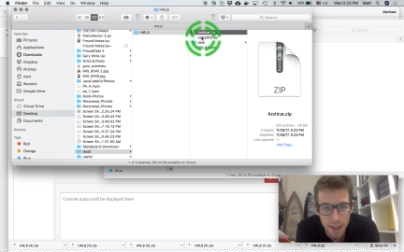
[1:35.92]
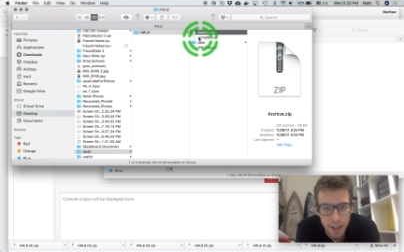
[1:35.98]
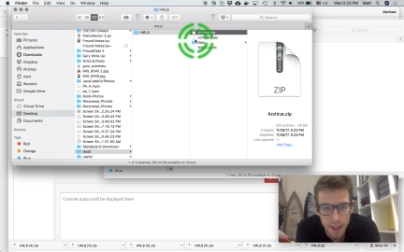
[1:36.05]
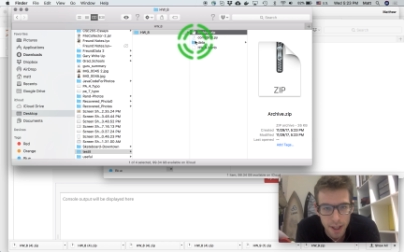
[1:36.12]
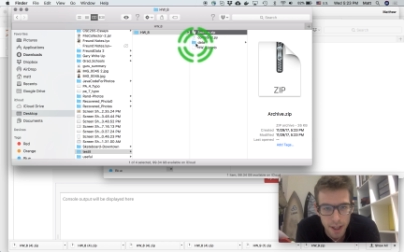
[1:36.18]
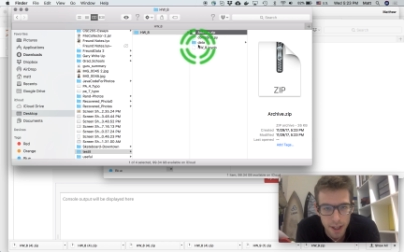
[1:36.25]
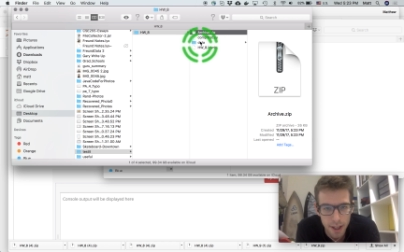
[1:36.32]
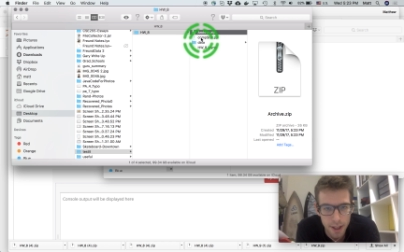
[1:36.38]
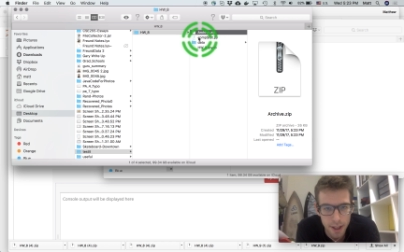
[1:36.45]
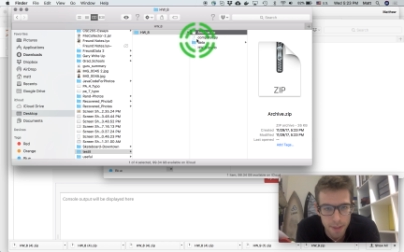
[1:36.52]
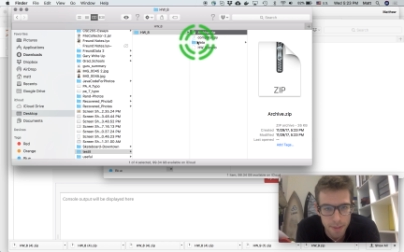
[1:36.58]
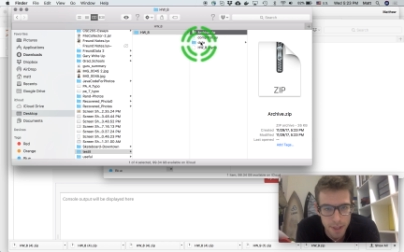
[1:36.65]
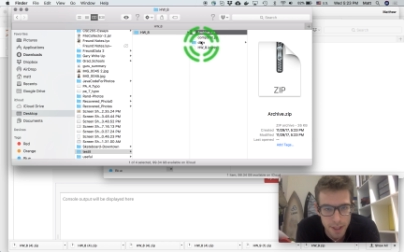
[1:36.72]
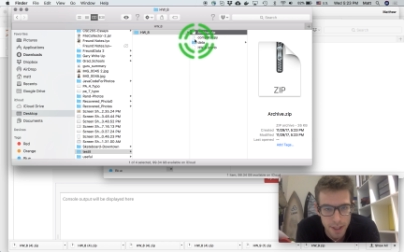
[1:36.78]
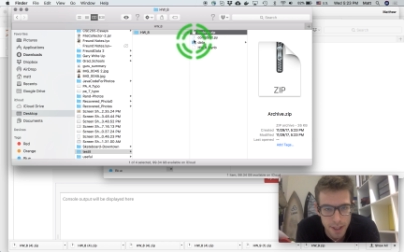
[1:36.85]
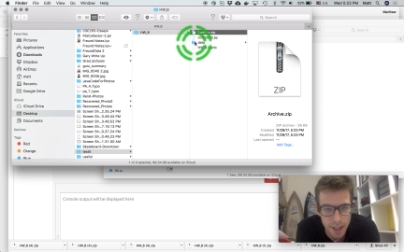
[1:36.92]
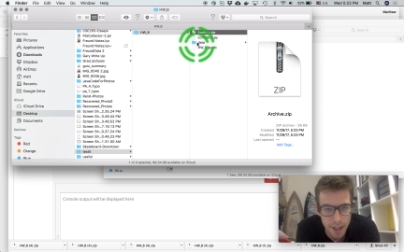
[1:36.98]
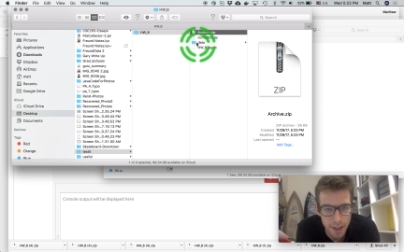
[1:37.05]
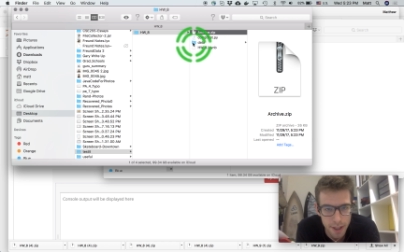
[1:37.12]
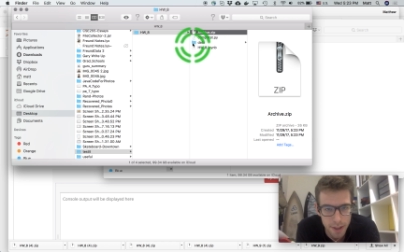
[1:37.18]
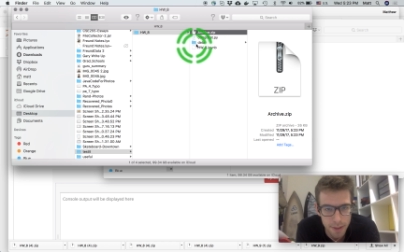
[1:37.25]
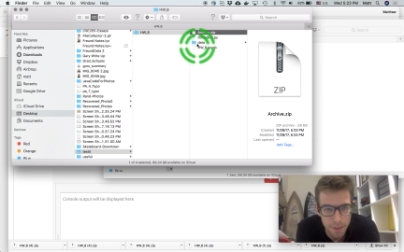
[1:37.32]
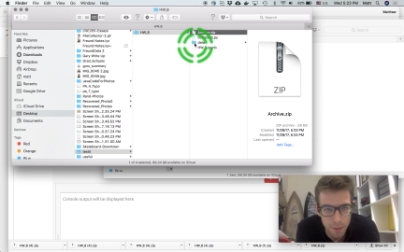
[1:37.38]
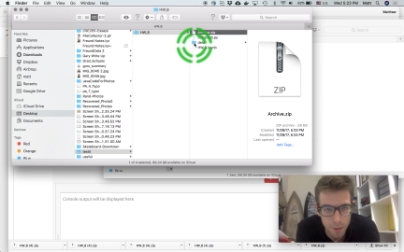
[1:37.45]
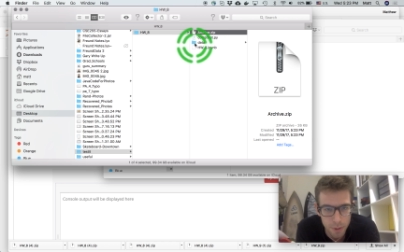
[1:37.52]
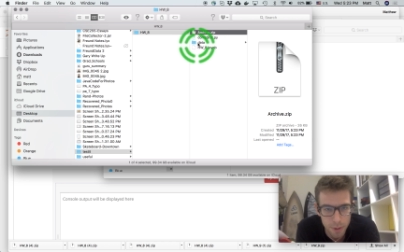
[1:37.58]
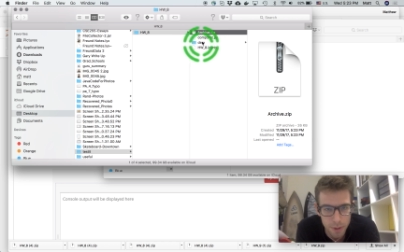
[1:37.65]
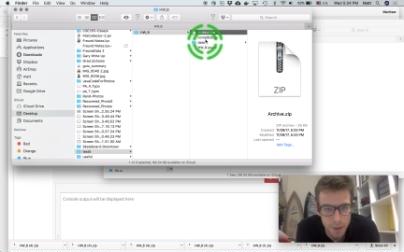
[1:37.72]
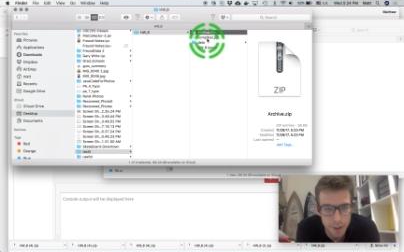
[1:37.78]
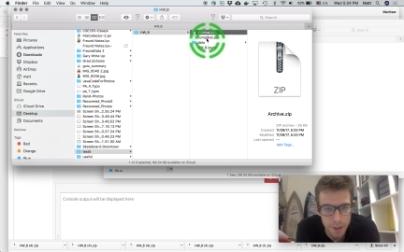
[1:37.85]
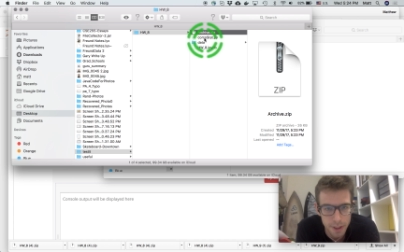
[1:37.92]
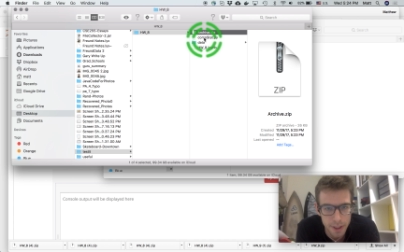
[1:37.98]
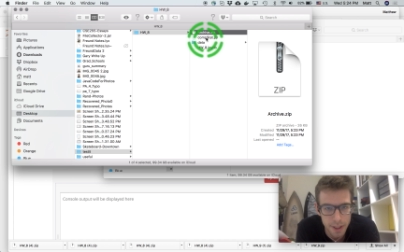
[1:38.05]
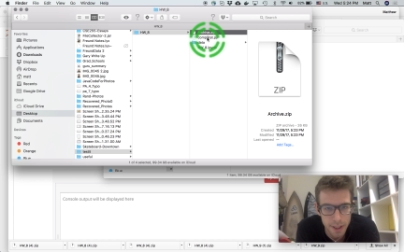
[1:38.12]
the data folder,